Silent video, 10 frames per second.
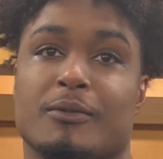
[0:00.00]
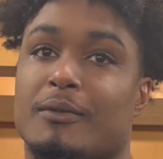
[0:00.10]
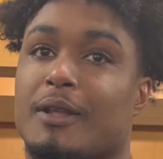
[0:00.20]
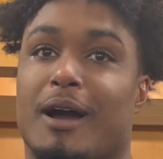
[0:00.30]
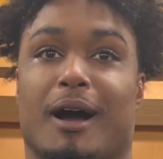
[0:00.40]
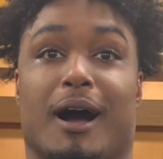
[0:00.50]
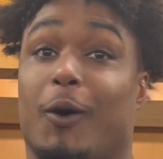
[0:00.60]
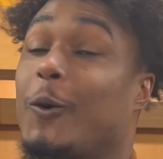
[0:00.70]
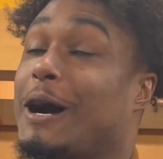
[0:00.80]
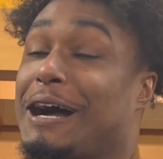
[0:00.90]
I
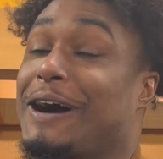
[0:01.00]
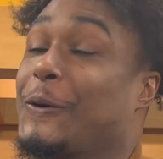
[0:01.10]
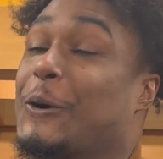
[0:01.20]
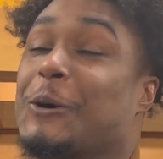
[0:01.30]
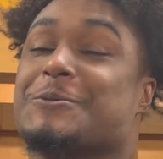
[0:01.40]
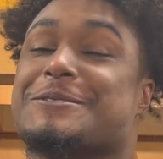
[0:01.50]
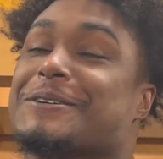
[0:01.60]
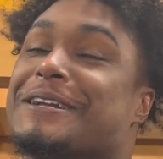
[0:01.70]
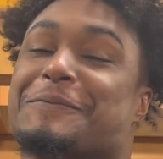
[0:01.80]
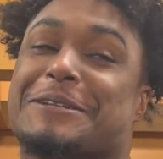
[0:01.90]
would hope
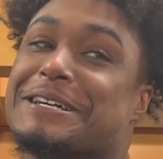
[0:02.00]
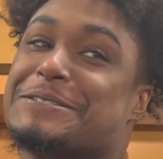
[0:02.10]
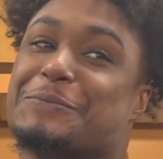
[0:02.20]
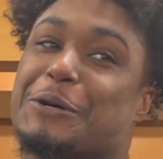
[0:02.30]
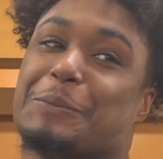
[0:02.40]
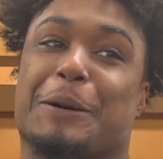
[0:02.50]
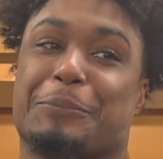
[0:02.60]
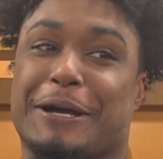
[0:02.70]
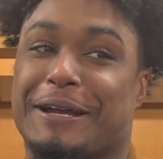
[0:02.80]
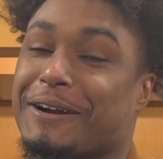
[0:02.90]
so. I mean, that's above my
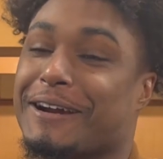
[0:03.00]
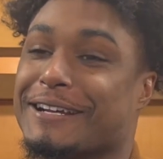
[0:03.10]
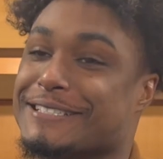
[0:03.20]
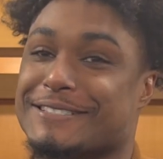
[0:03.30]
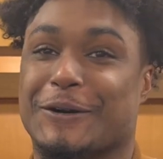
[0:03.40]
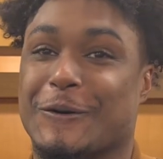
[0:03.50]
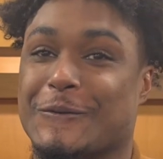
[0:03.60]
pay grade. Yeah. So,